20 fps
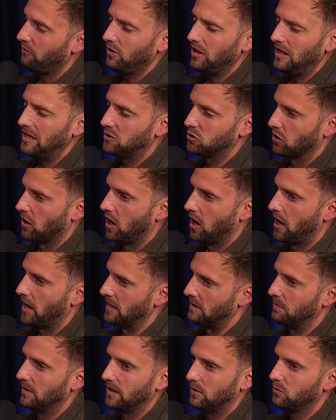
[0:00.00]
I really
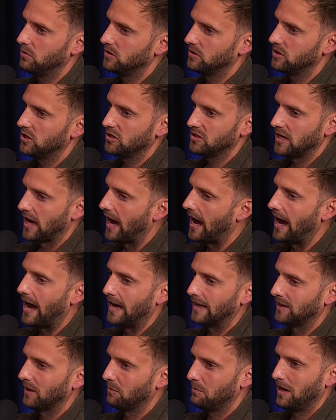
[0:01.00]
tried, but it was just
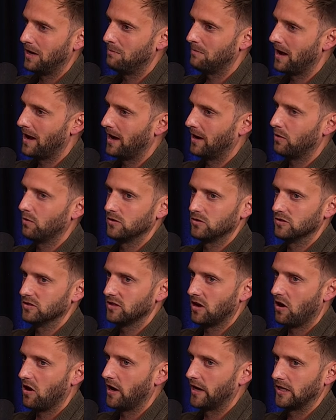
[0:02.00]
hard. Like me and Marco were
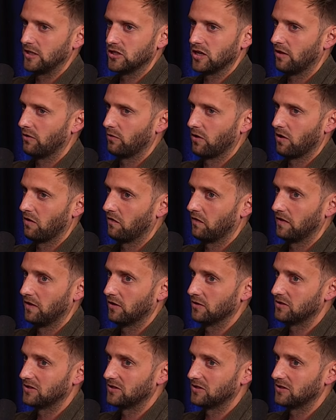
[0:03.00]
just eyeing each other off in